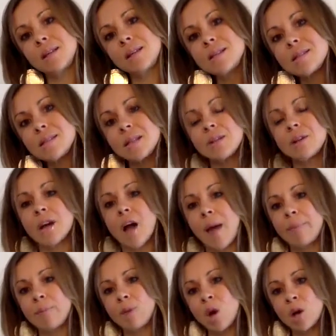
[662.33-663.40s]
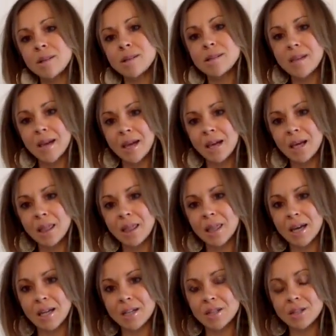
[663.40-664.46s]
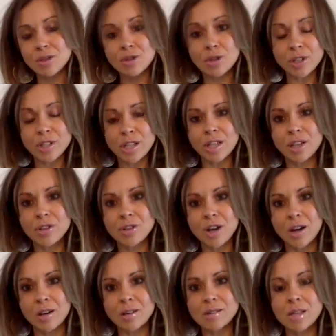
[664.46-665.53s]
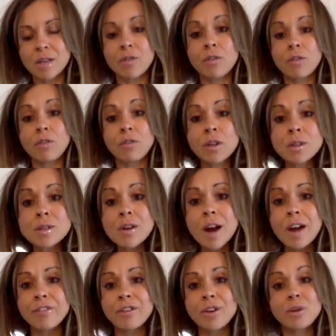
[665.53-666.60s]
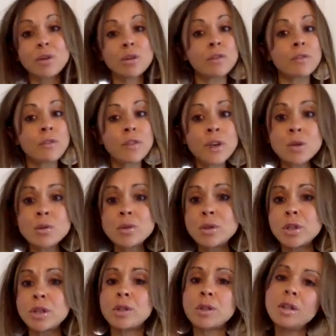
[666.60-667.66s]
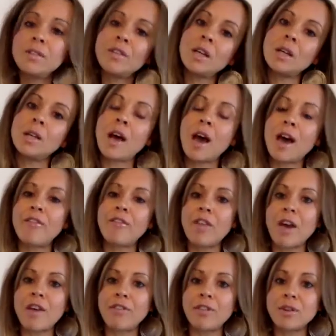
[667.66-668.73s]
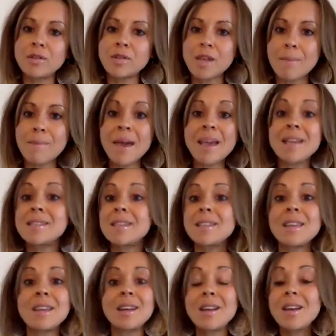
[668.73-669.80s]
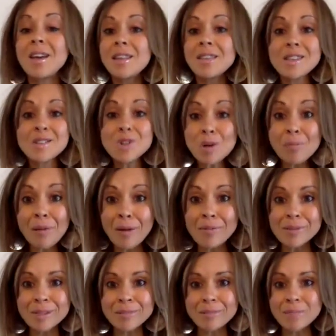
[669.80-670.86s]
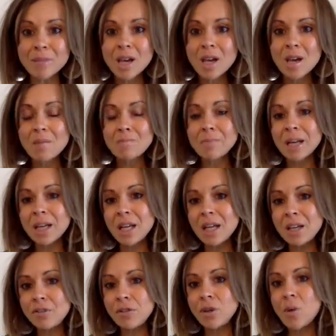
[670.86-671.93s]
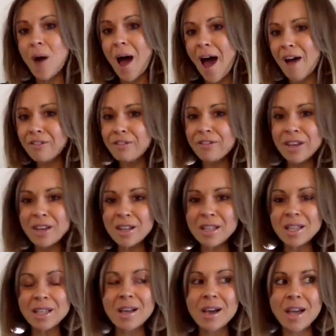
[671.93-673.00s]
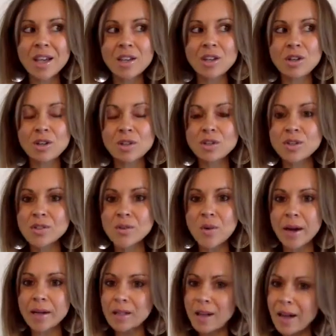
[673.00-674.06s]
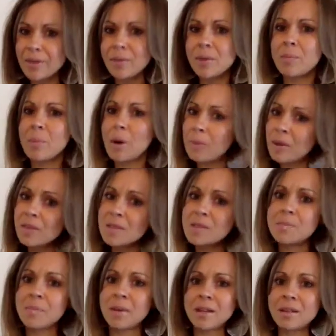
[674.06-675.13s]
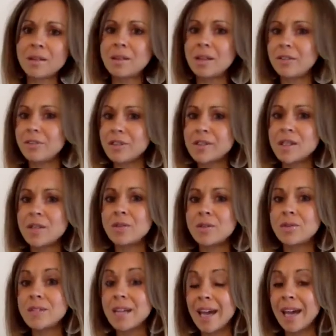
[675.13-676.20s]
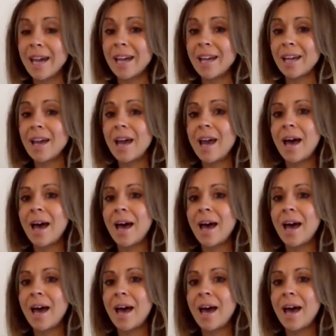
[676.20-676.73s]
consider it. I'm not saying that don't take your drugs. If it feels right for you and you feel good and you're living a life that feels amazing, then there's no problem. But if you are feeling like you're not just quite aligned with popping this pill every single day,